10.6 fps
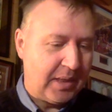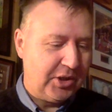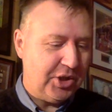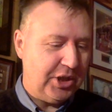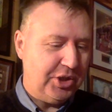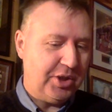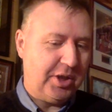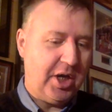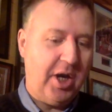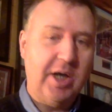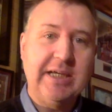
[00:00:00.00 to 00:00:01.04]
ginger
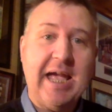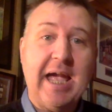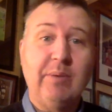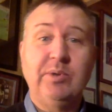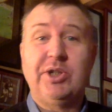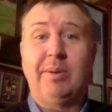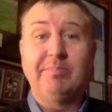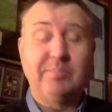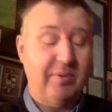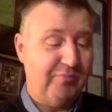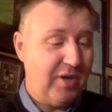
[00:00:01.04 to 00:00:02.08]
curly hair, which I'm
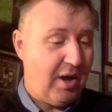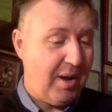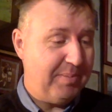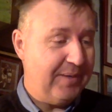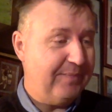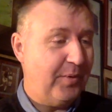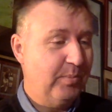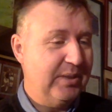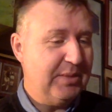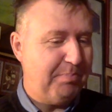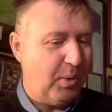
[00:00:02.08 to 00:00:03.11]
reliably informed
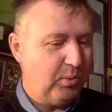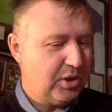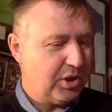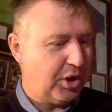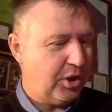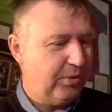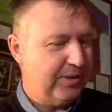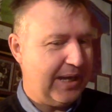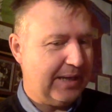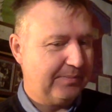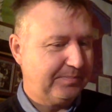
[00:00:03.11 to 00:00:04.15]
he's bald as a coot now.